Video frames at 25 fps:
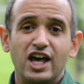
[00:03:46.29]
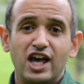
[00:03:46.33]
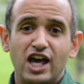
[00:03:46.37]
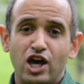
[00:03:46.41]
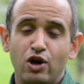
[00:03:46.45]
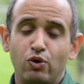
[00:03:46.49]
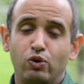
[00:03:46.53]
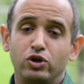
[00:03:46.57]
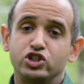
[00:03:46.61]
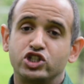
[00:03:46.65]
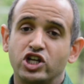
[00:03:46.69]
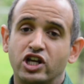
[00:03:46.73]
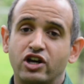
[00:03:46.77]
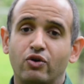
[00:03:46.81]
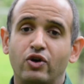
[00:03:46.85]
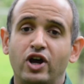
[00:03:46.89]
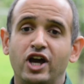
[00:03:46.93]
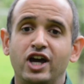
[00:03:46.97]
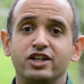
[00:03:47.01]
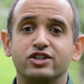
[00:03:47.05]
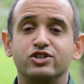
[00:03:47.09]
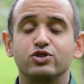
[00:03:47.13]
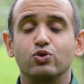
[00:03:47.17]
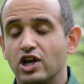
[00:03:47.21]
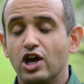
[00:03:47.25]
it will
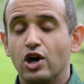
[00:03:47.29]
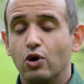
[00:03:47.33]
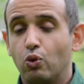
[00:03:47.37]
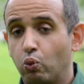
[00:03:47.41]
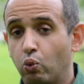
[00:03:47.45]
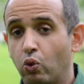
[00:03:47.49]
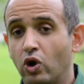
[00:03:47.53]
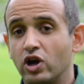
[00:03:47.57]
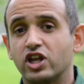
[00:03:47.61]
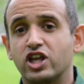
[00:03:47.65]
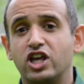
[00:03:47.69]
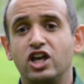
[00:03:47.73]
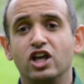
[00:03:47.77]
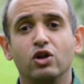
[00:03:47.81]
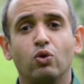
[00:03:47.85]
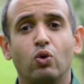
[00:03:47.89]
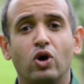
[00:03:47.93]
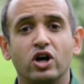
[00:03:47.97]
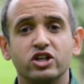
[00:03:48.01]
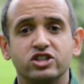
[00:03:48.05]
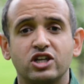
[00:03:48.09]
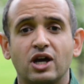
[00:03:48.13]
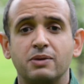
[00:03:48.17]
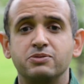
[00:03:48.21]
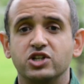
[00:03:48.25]
generate 1
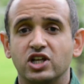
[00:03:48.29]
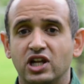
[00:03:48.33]
kilowatt times